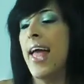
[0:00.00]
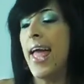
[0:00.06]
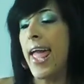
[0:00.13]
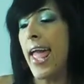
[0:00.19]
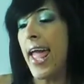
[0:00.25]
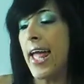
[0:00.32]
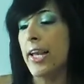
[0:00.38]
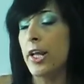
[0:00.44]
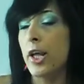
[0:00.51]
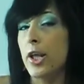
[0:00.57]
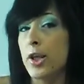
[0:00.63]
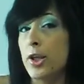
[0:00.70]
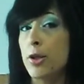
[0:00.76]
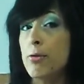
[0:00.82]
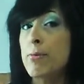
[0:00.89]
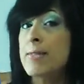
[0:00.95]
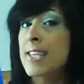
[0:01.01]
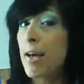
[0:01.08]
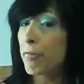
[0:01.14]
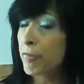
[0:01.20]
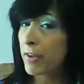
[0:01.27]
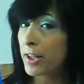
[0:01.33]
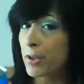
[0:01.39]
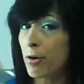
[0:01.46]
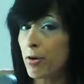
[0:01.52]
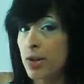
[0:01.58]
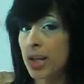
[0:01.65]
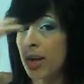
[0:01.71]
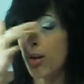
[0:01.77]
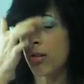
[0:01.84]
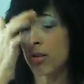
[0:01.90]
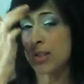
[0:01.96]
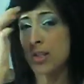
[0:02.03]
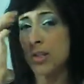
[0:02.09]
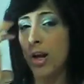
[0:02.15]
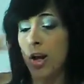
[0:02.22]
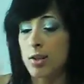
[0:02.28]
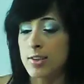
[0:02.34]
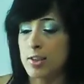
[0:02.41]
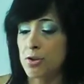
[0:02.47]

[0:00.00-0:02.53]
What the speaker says: and you definitely don't need all the salt.